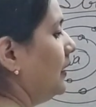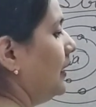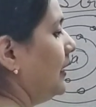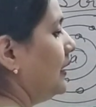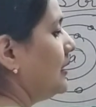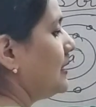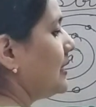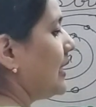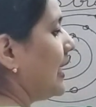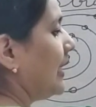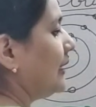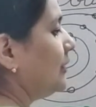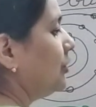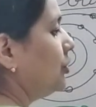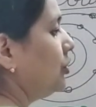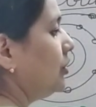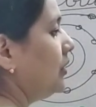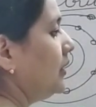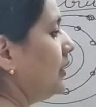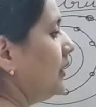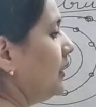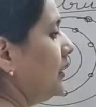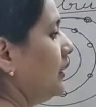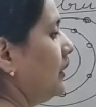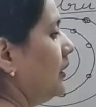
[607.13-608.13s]
is
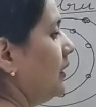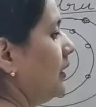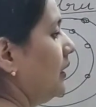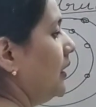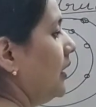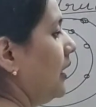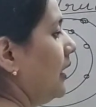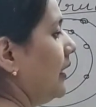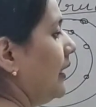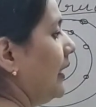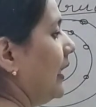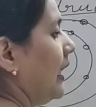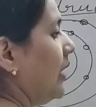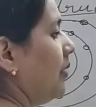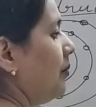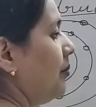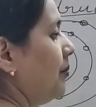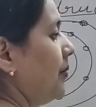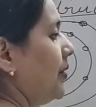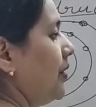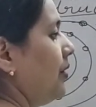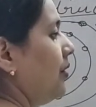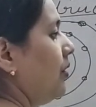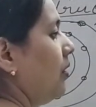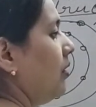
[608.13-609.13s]
actually
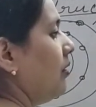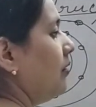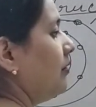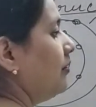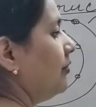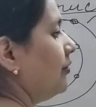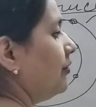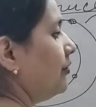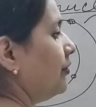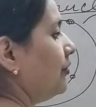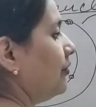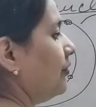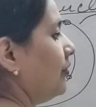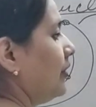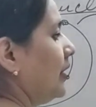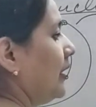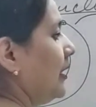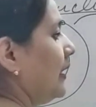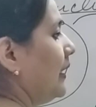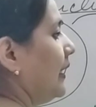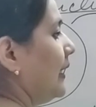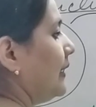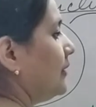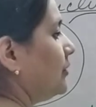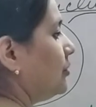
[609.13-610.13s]
number of
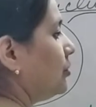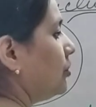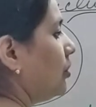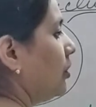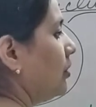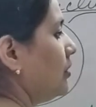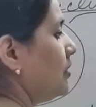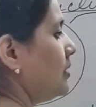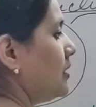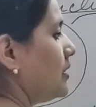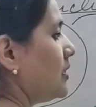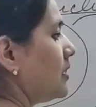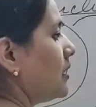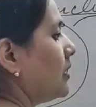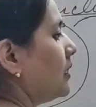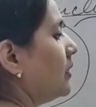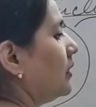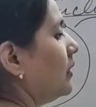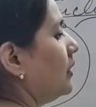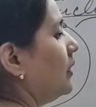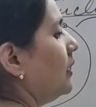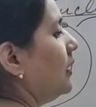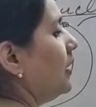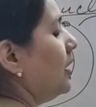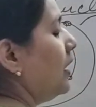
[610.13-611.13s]
electrons
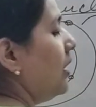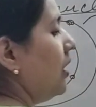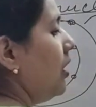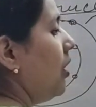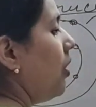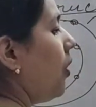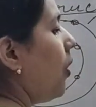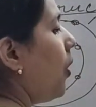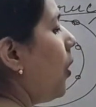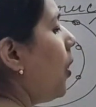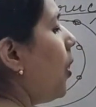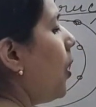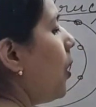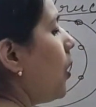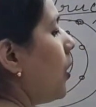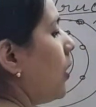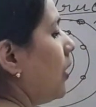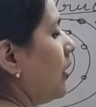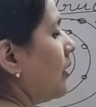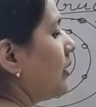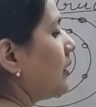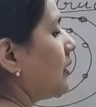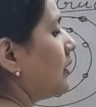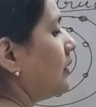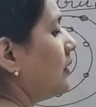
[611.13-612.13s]

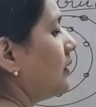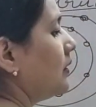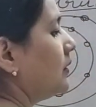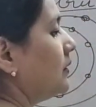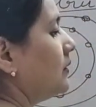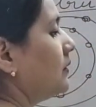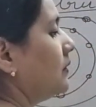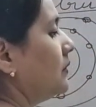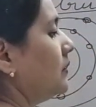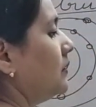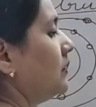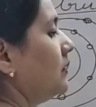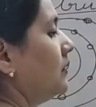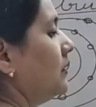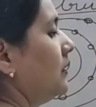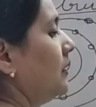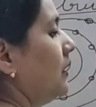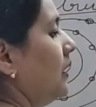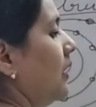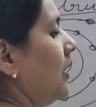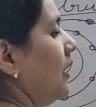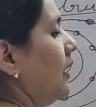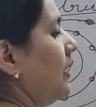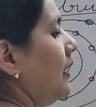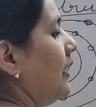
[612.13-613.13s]
or
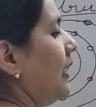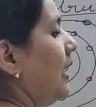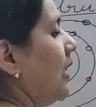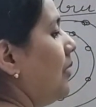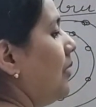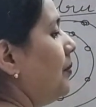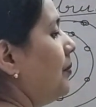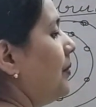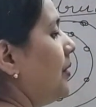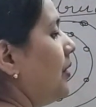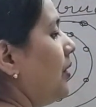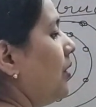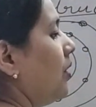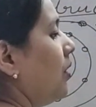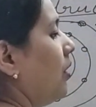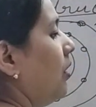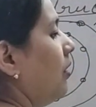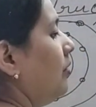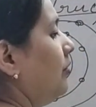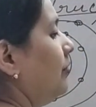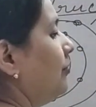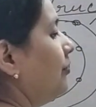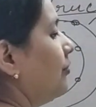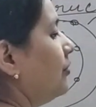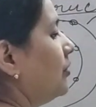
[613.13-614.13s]
number
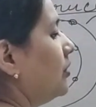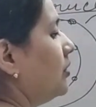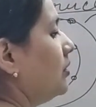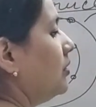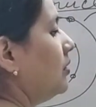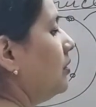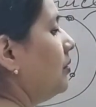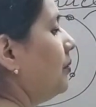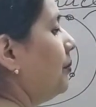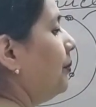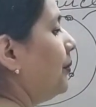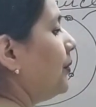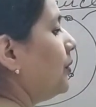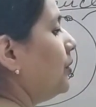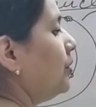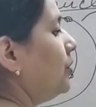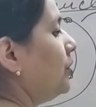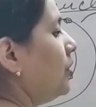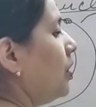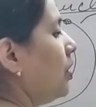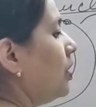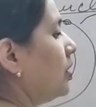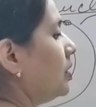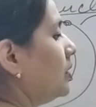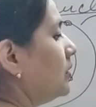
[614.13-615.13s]
of
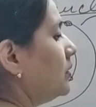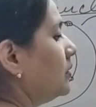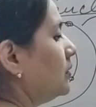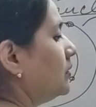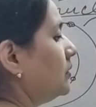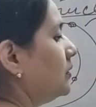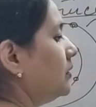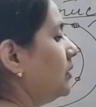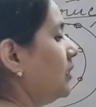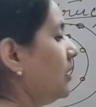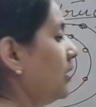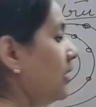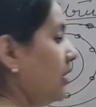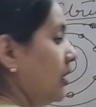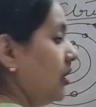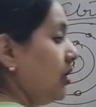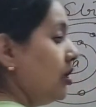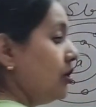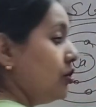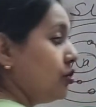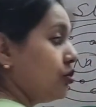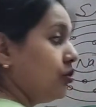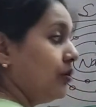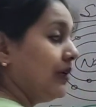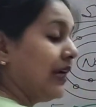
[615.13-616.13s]
proton.
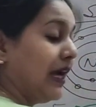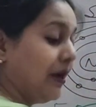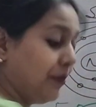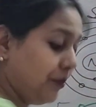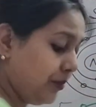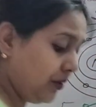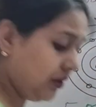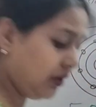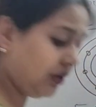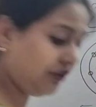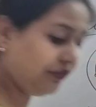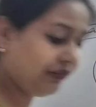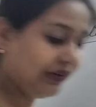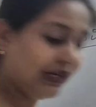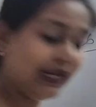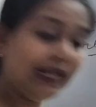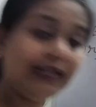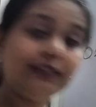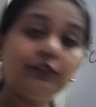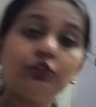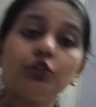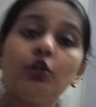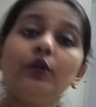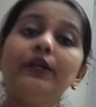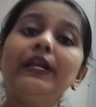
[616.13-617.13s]
So number of
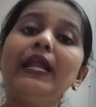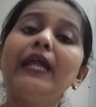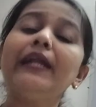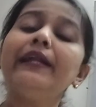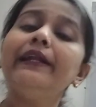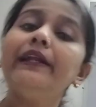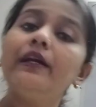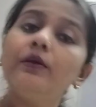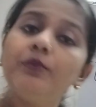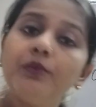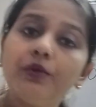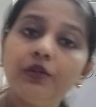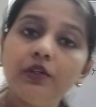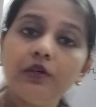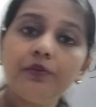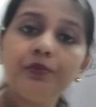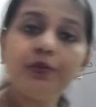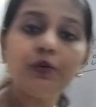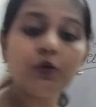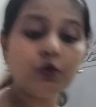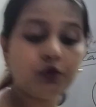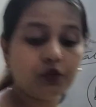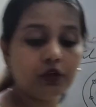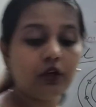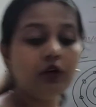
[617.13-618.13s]
electron and number of
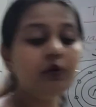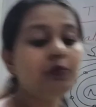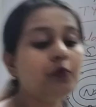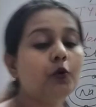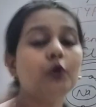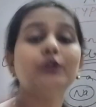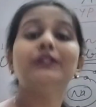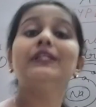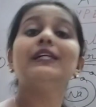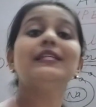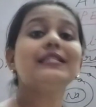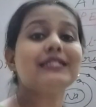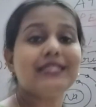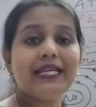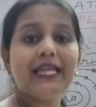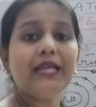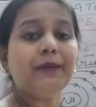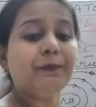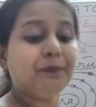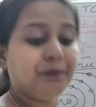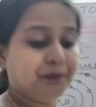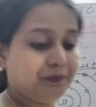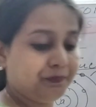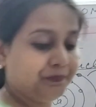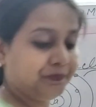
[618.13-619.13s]
proton both are
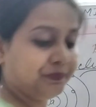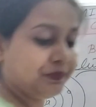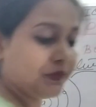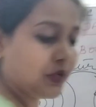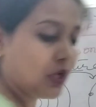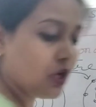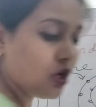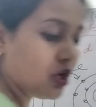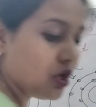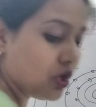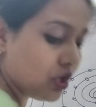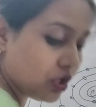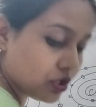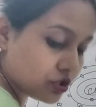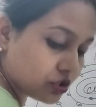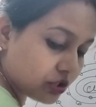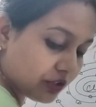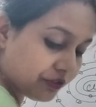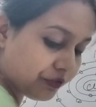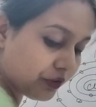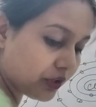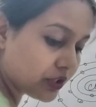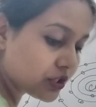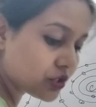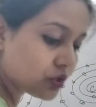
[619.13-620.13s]
same. So
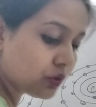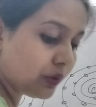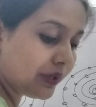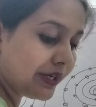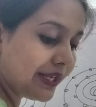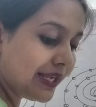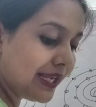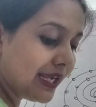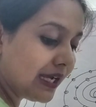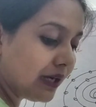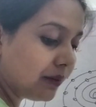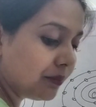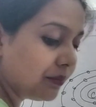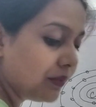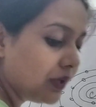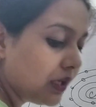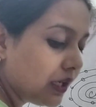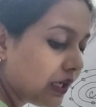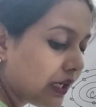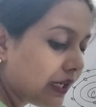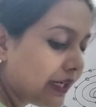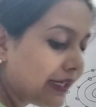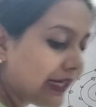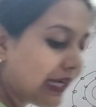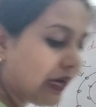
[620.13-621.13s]
for sodium,
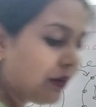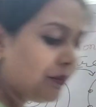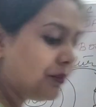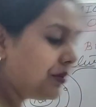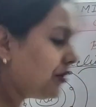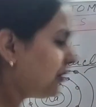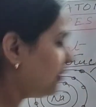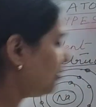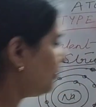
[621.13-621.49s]
number